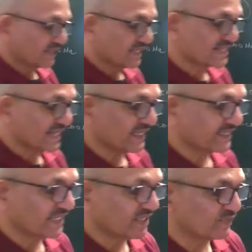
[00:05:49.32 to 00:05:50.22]
This
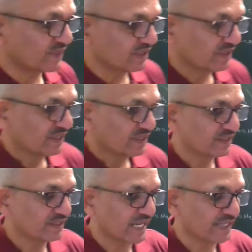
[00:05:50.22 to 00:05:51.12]
alkene with
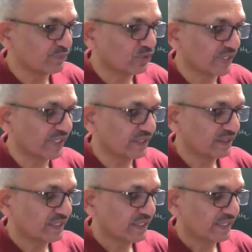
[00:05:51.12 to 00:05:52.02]
diborane
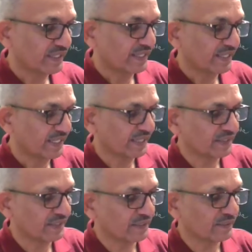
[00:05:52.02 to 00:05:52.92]

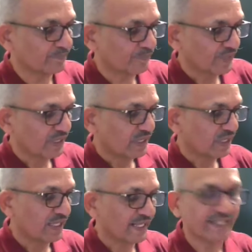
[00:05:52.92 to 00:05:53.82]
and
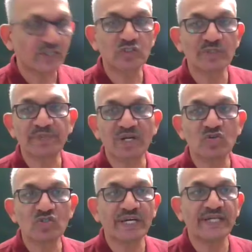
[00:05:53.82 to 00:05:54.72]
hydrogen
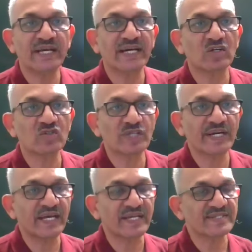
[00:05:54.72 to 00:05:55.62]
peroxide,
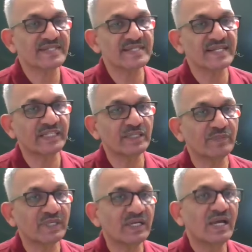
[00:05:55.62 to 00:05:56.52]
hydroxide ions. This is
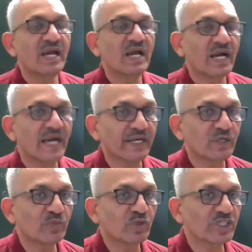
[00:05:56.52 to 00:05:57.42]
nothing but
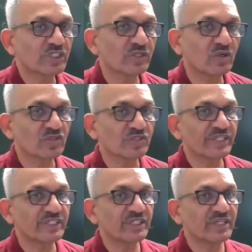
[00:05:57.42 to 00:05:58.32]
hydroboration
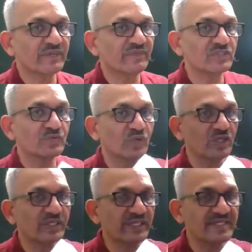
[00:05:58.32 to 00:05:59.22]
oxidation in which
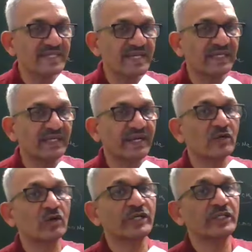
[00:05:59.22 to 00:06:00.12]
water is added
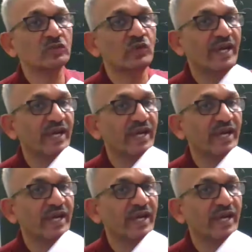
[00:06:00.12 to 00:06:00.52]
according to